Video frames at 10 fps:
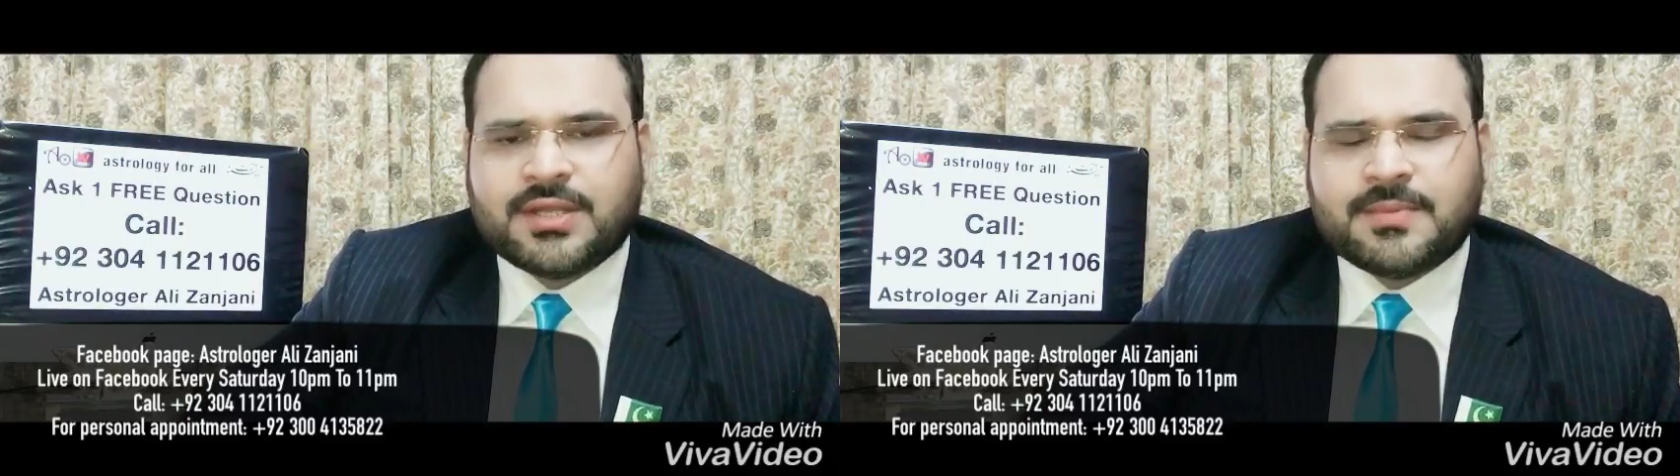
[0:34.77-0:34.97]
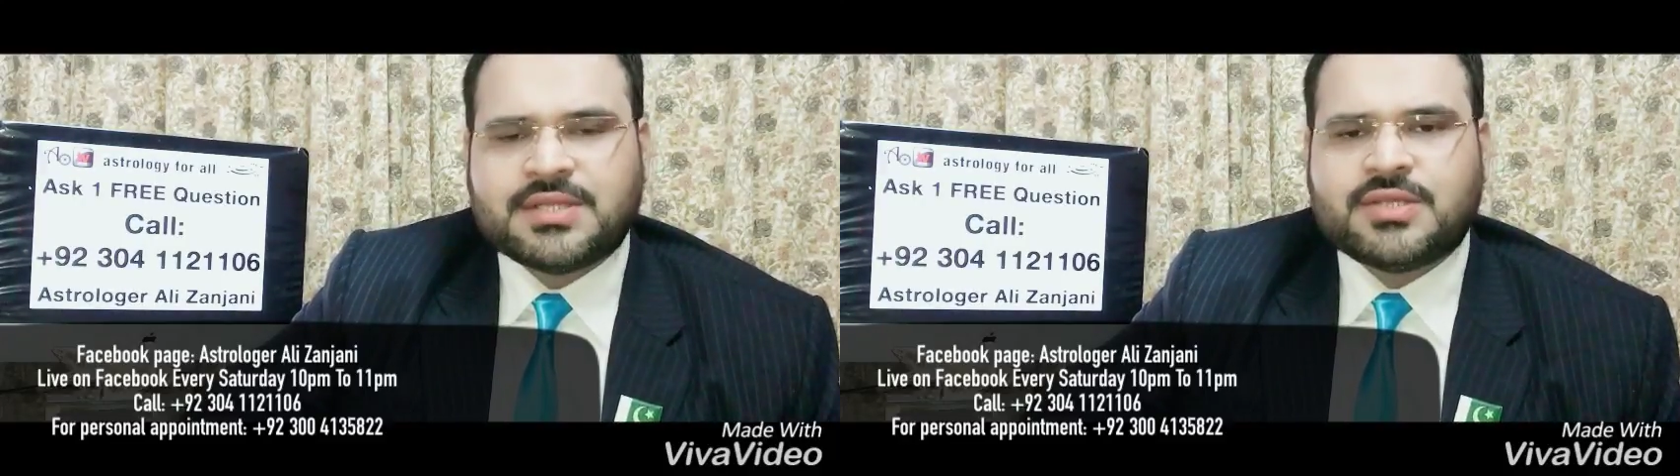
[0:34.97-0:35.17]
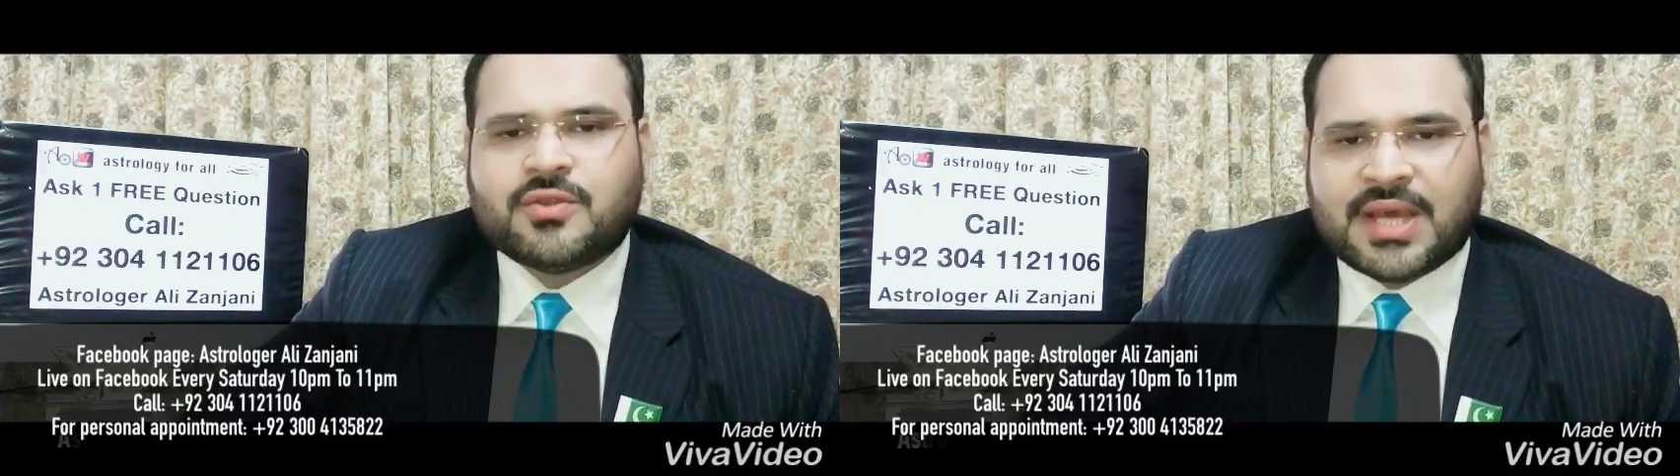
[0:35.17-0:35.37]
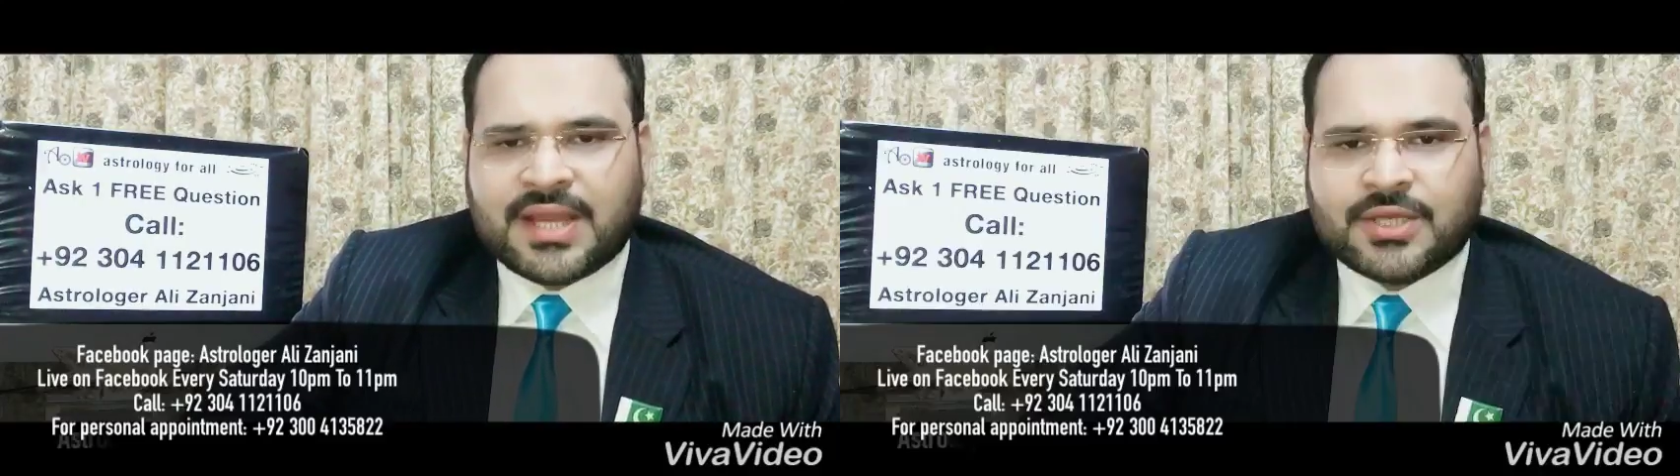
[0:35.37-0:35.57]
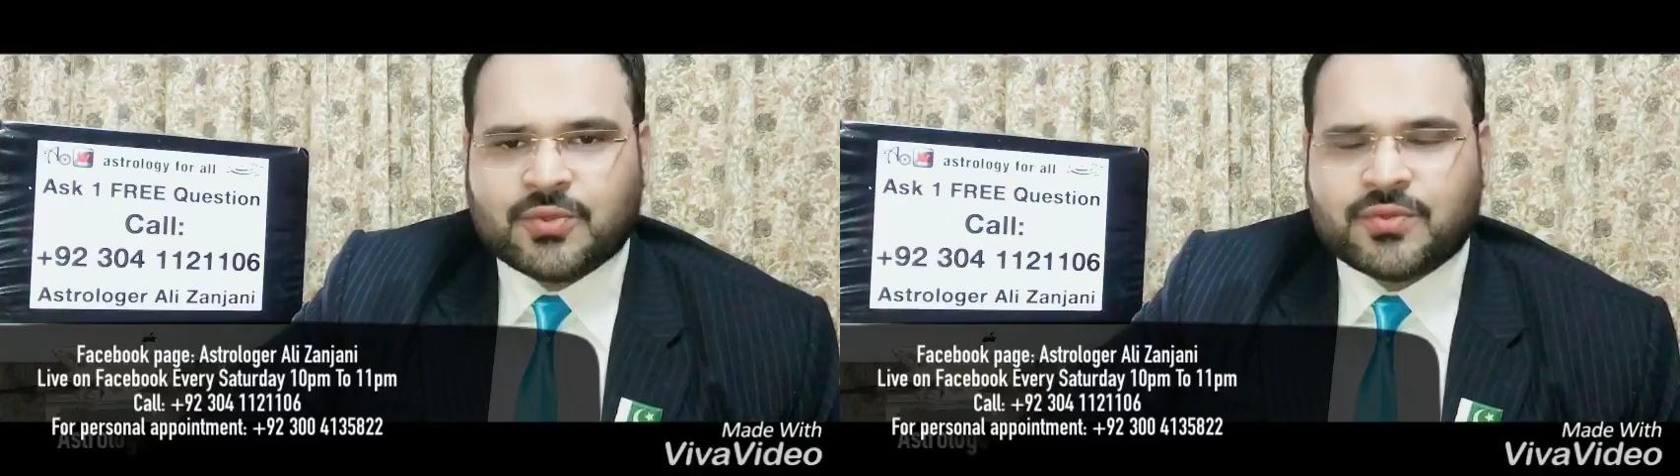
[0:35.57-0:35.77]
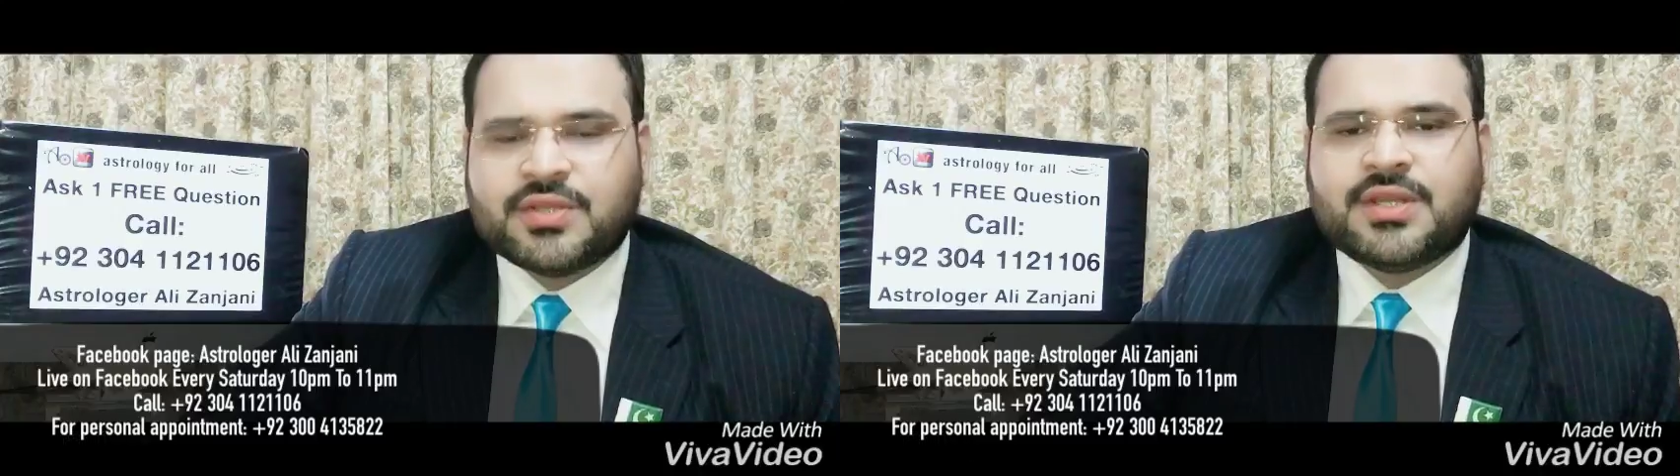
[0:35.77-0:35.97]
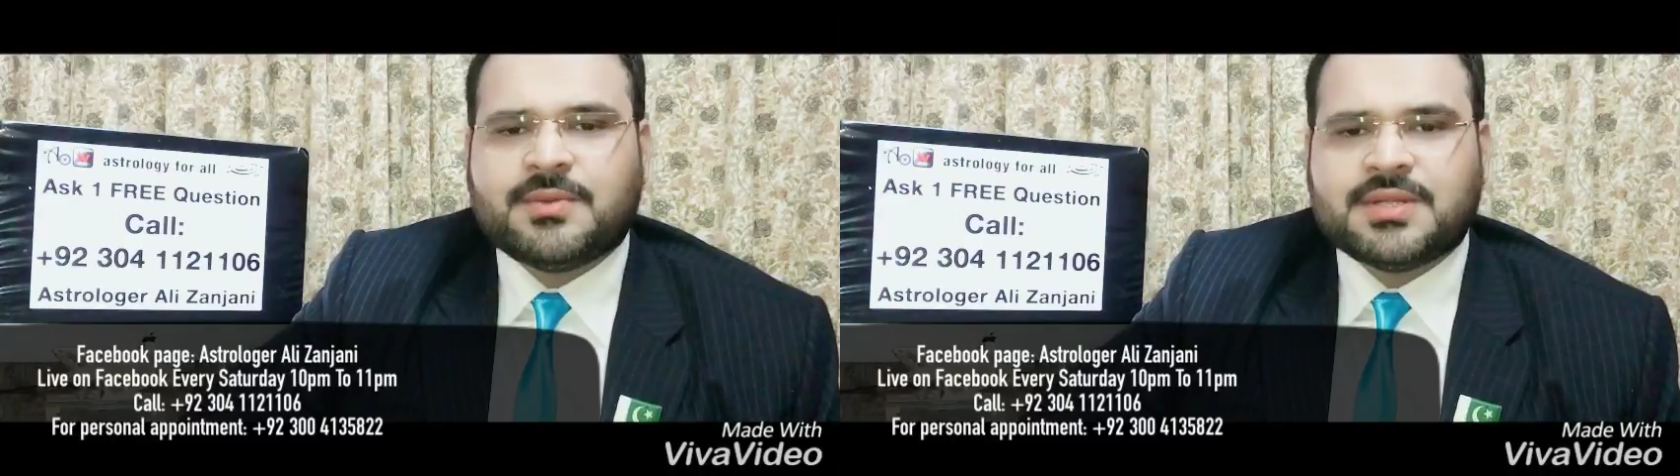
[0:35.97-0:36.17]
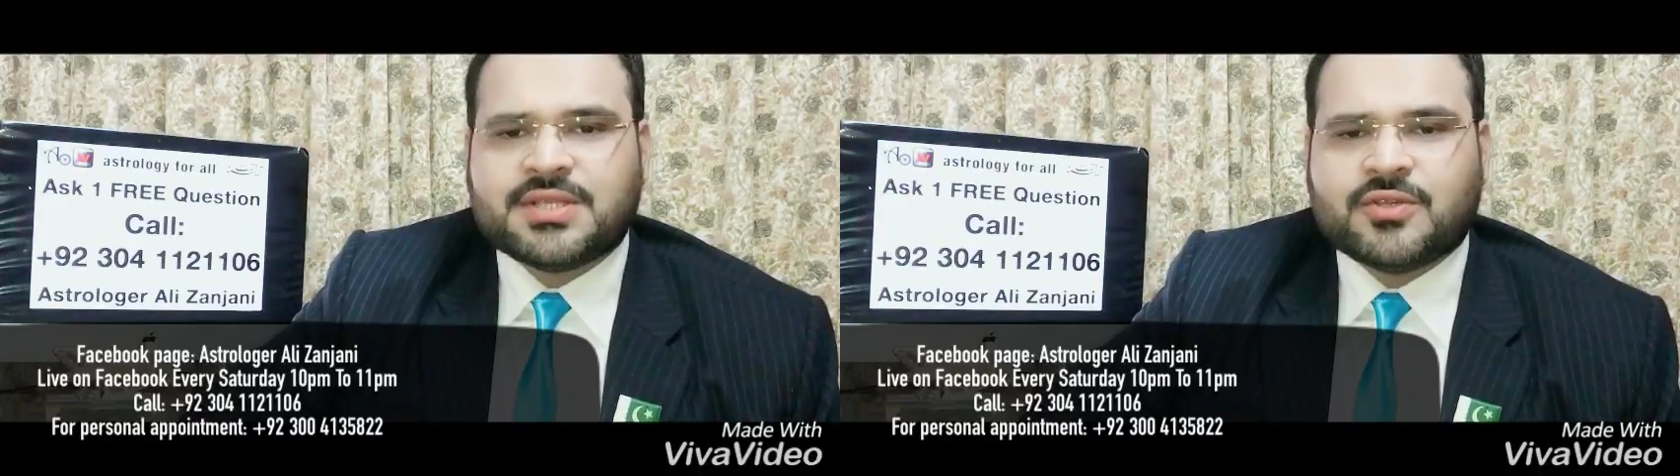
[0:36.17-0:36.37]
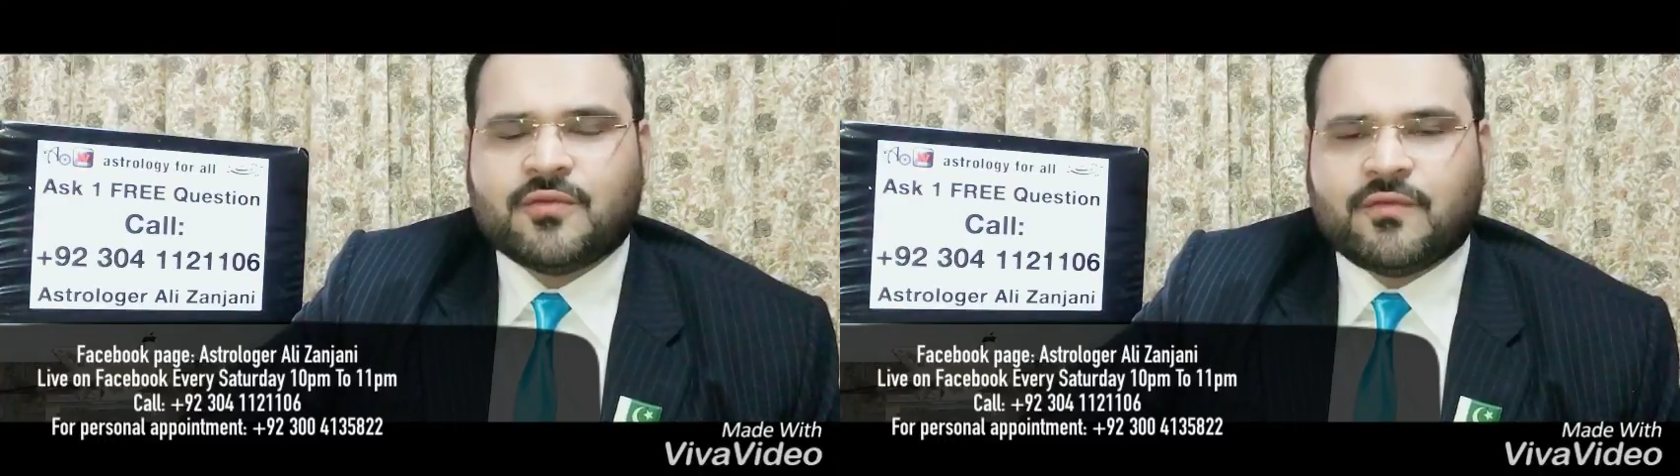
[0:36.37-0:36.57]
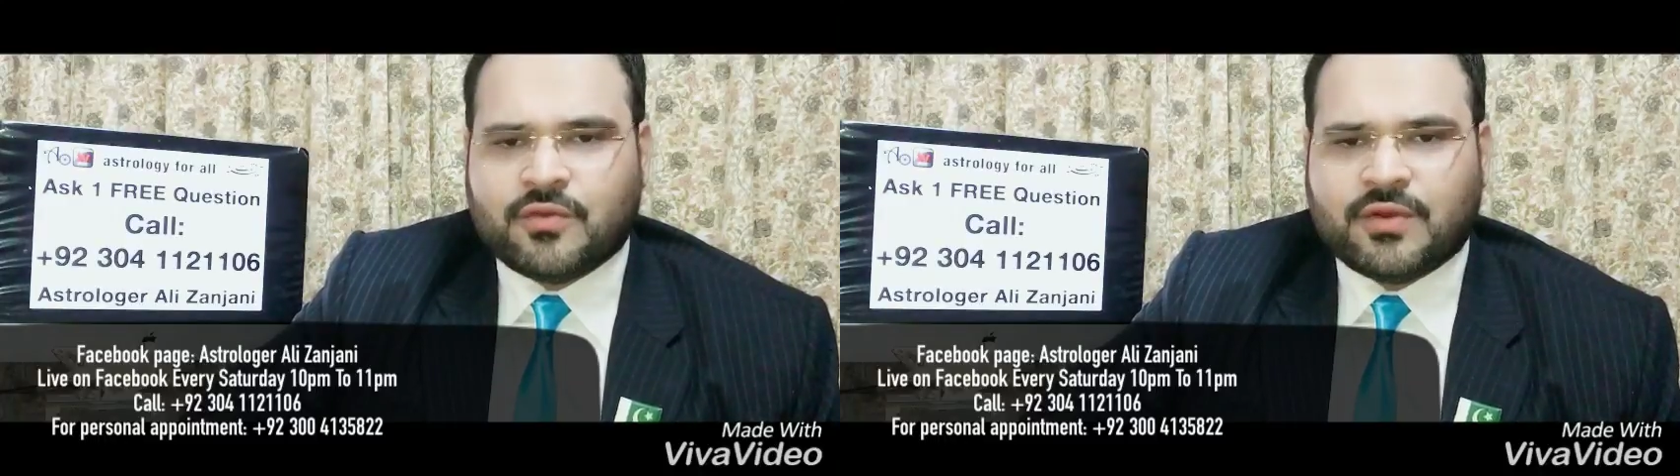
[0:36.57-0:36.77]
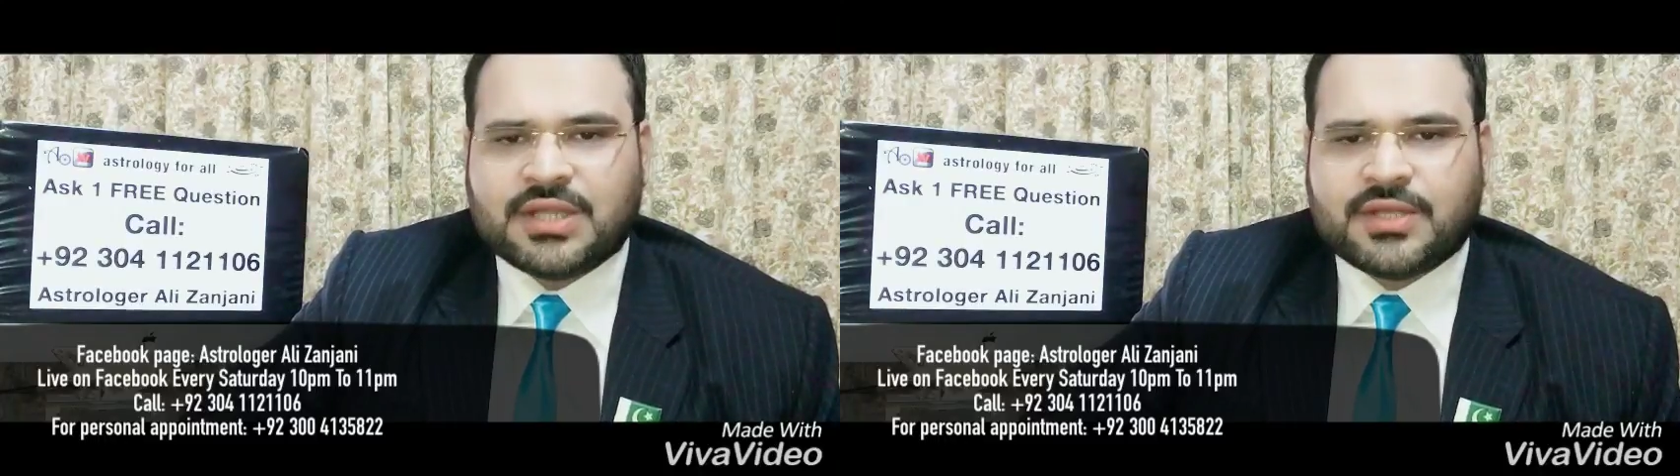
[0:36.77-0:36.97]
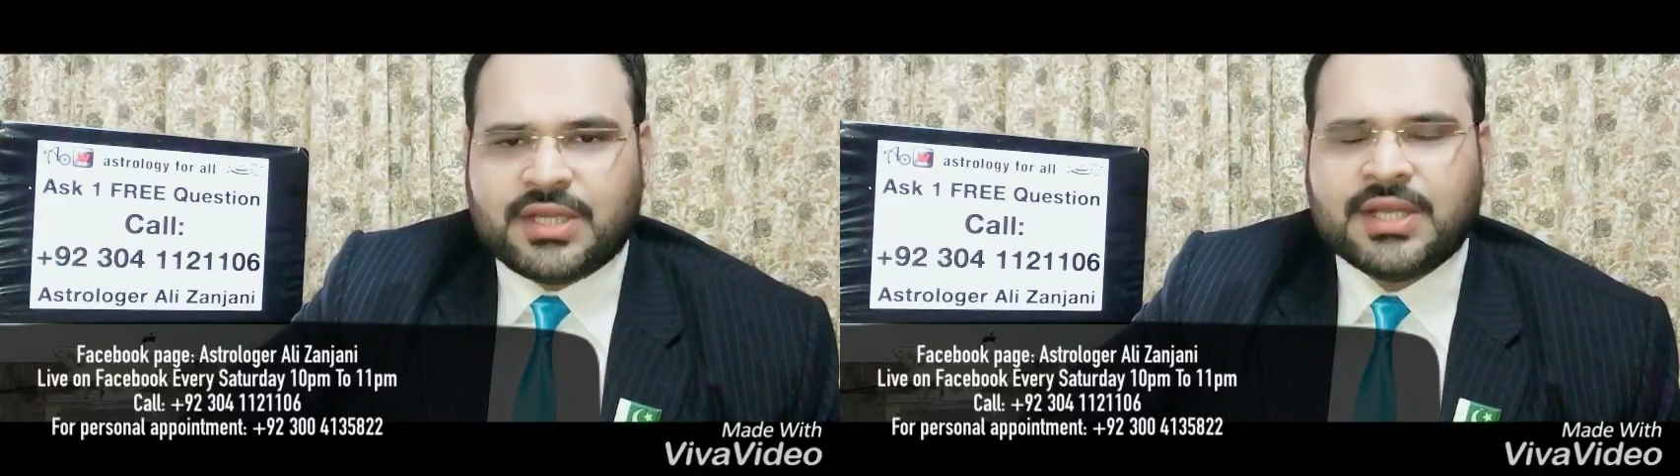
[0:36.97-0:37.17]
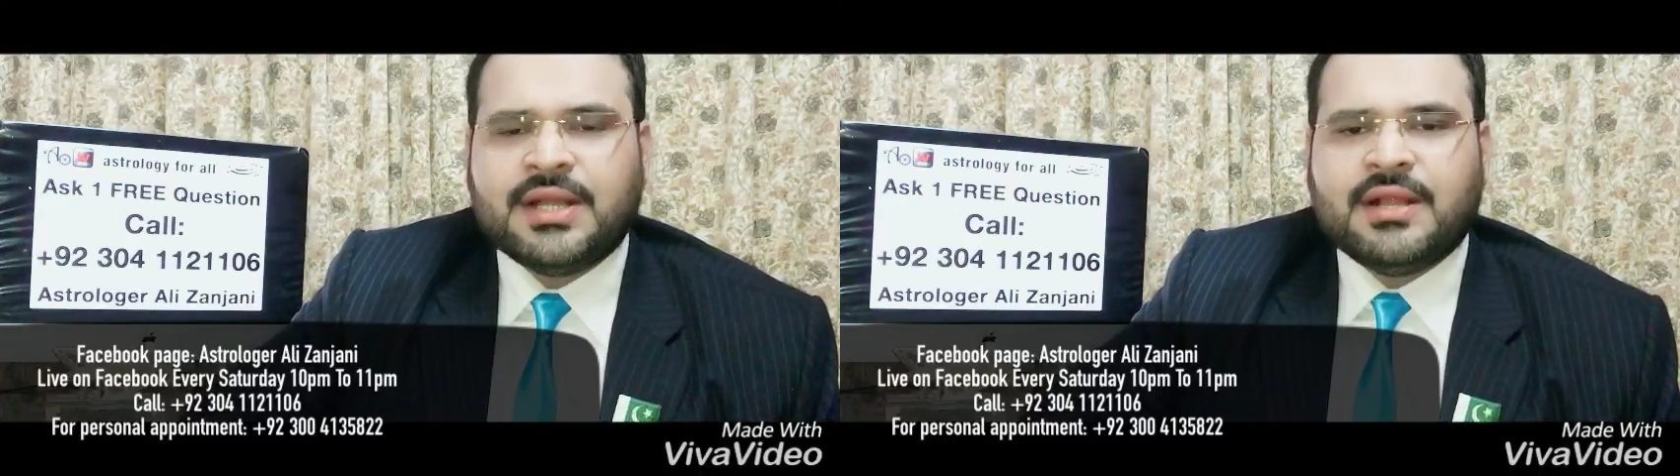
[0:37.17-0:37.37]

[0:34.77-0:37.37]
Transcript: 009230041358822